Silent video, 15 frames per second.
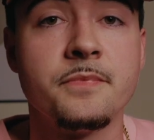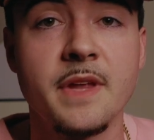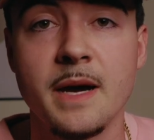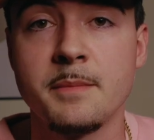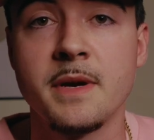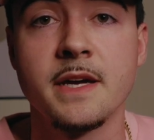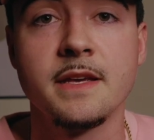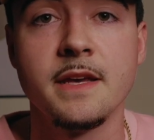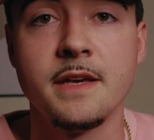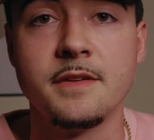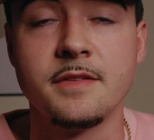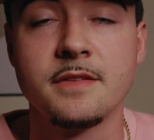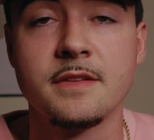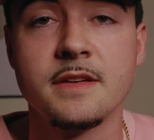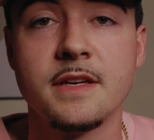Not my
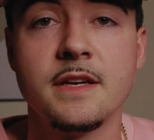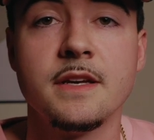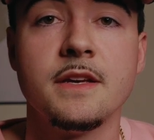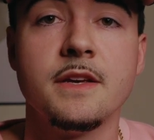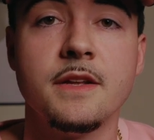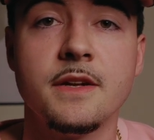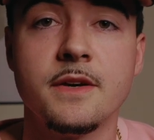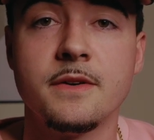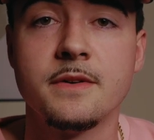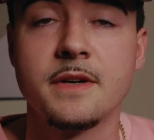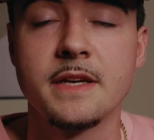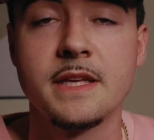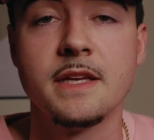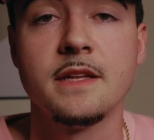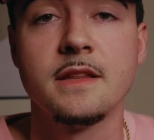case. You know,
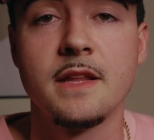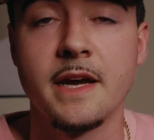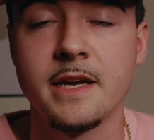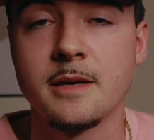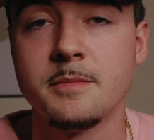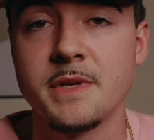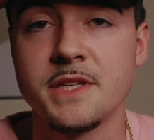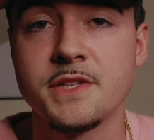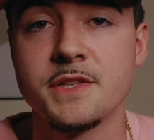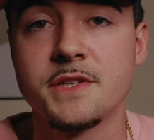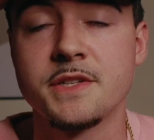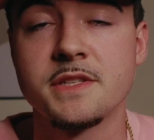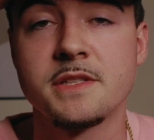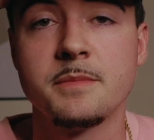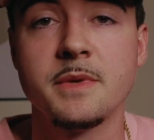again, like I
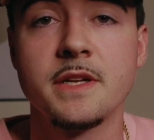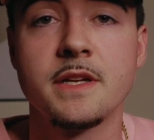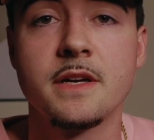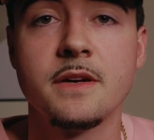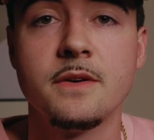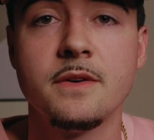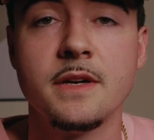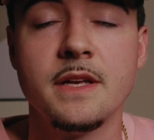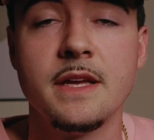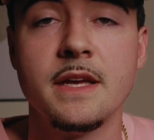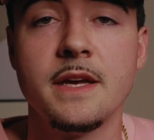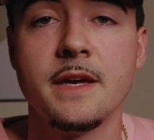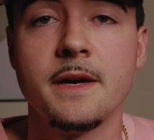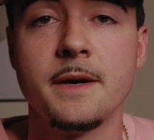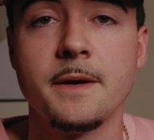mentioned just a minute ago,
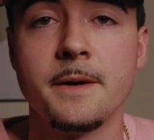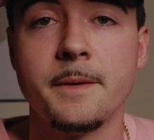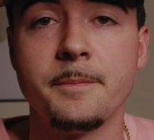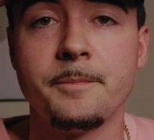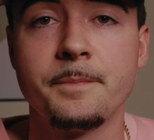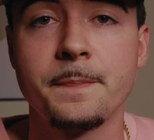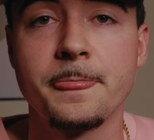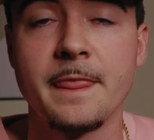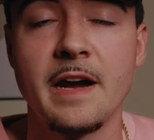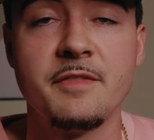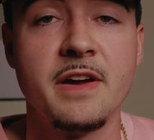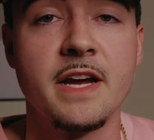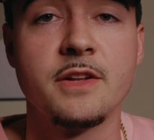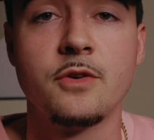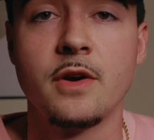
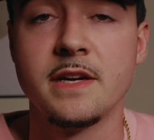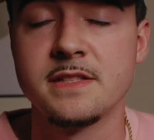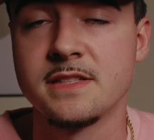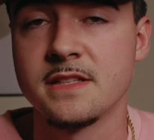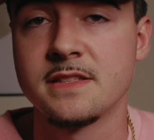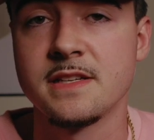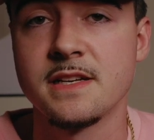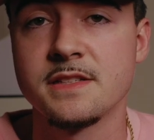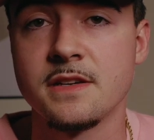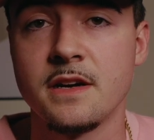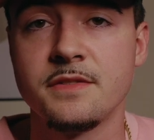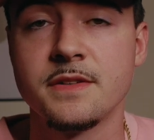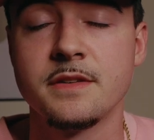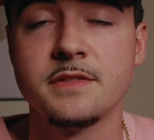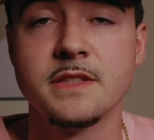I've had great success
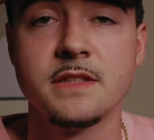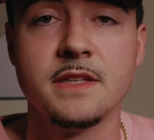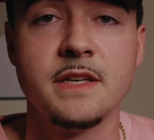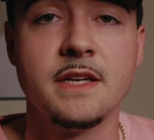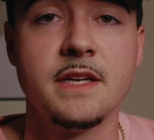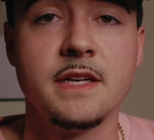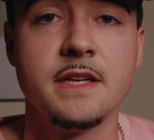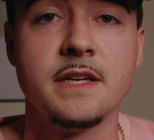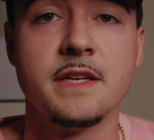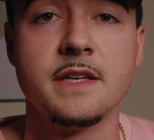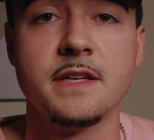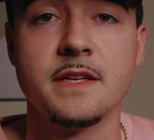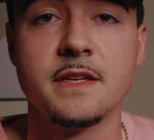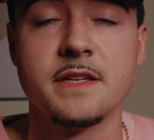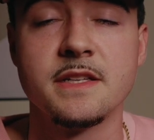off of it.
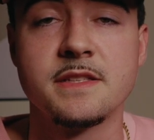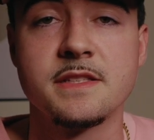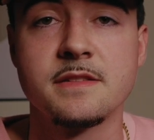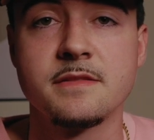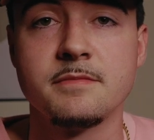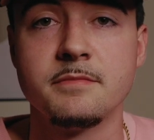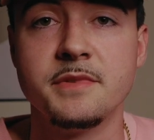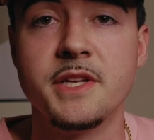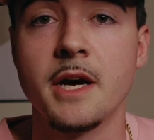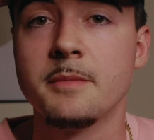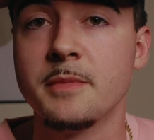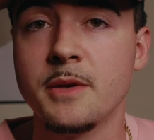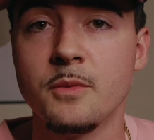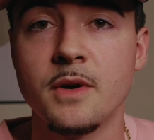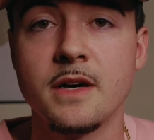It's
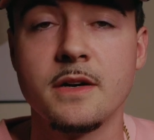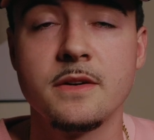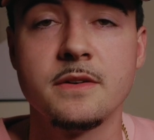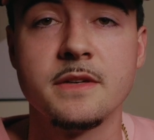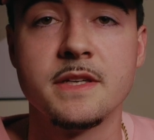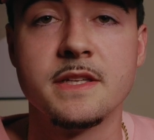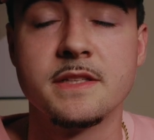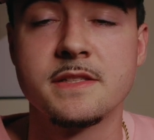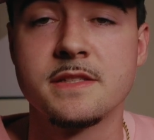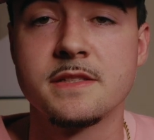done me well.